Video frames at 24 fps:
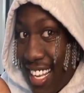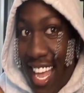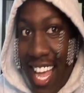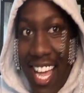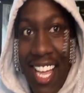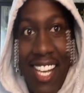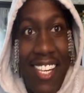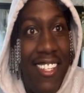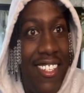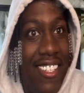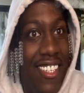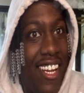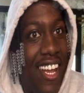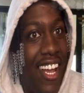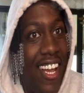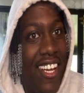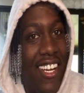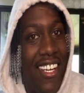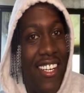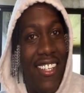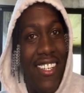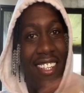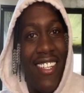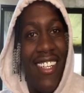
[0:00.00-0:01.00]
I don't
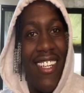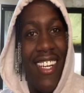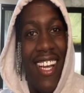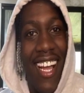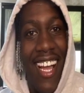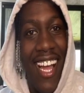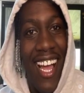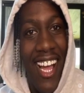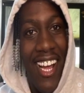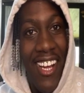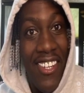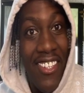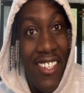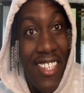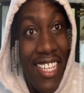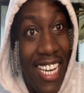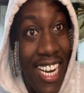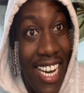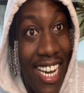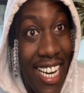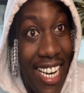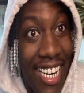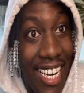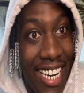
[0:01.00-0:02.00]
know. I don't
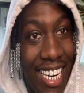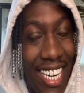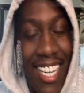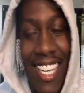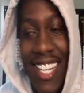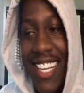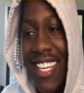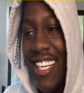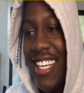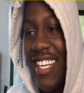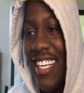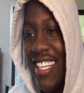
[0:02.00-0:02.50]
get it.